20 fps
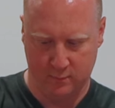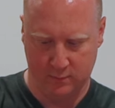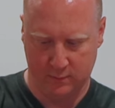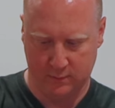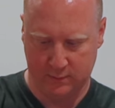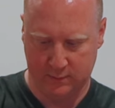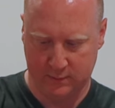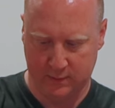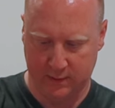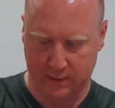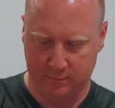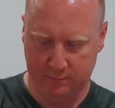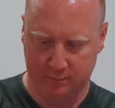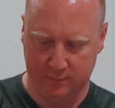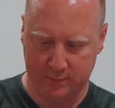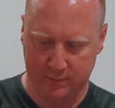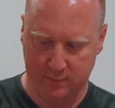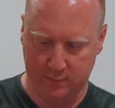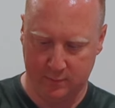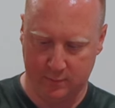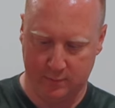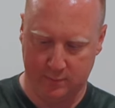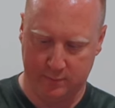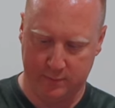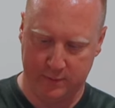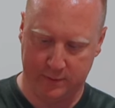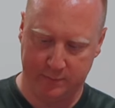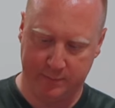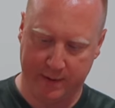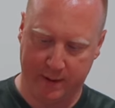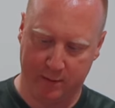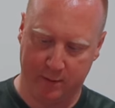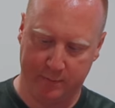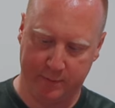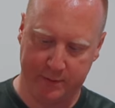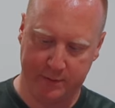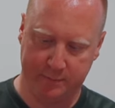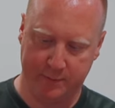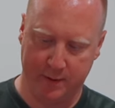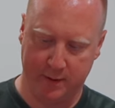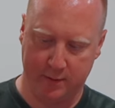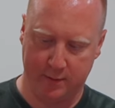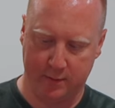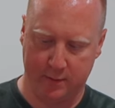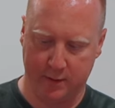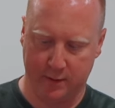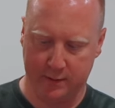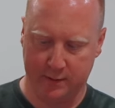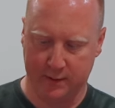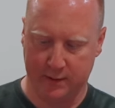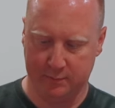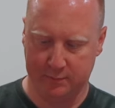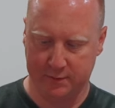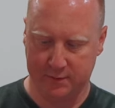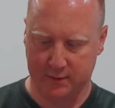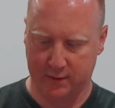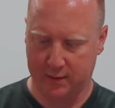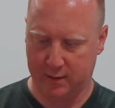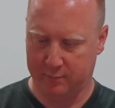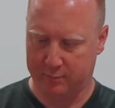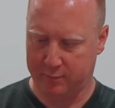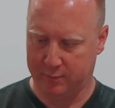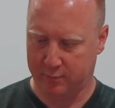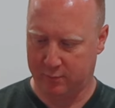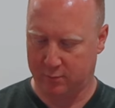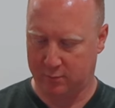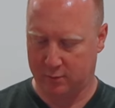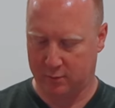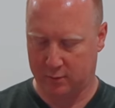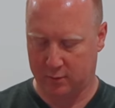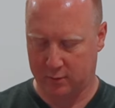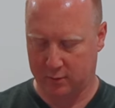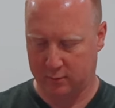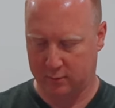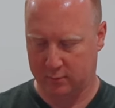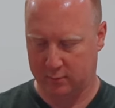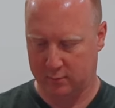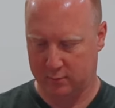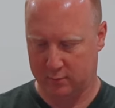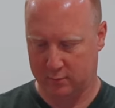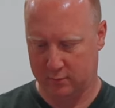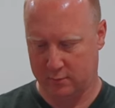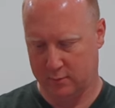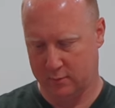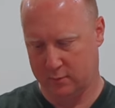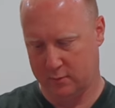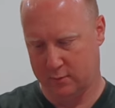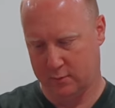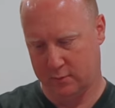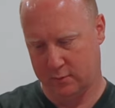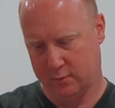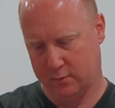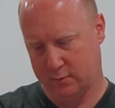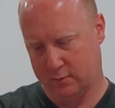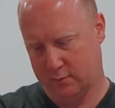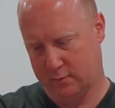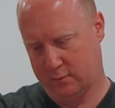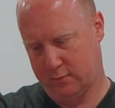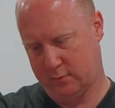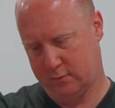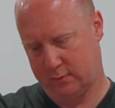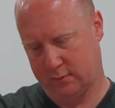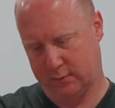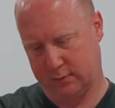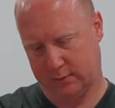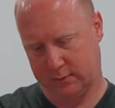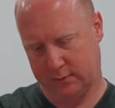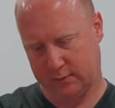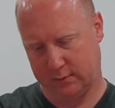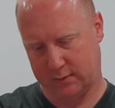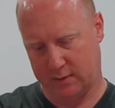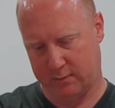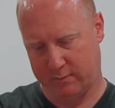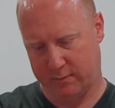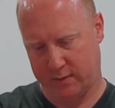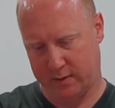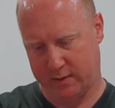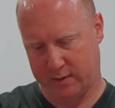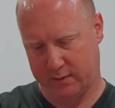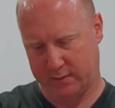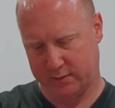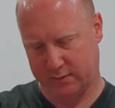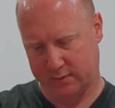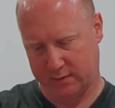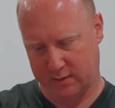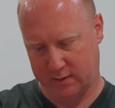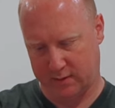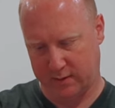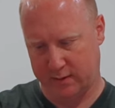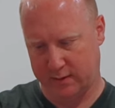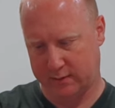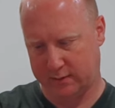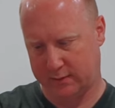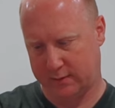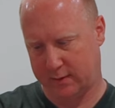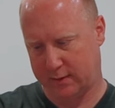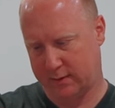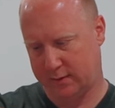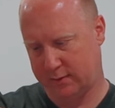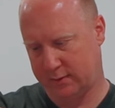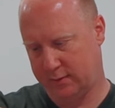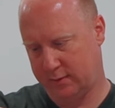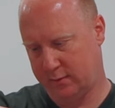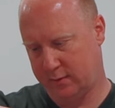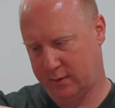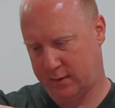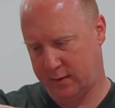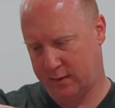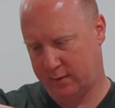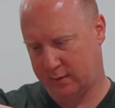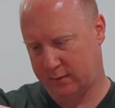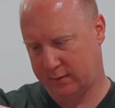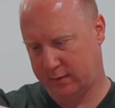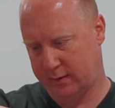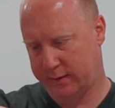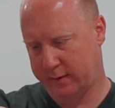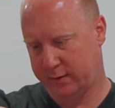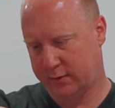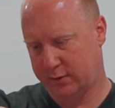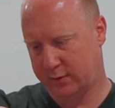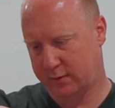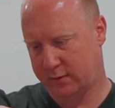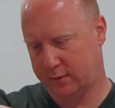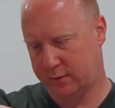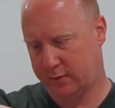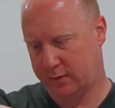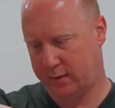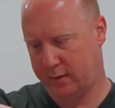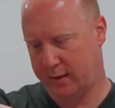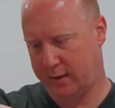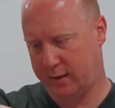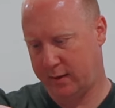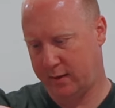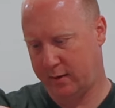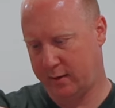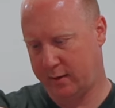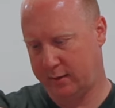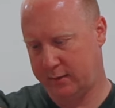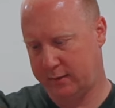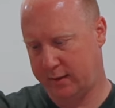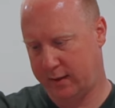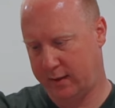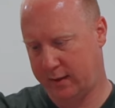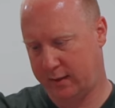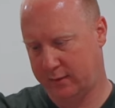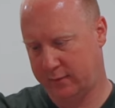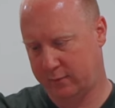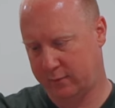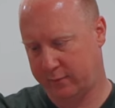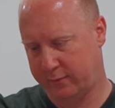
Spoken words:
sleep. This battery must be either in a deep sleep or something else. Now this says do not touch the air intake to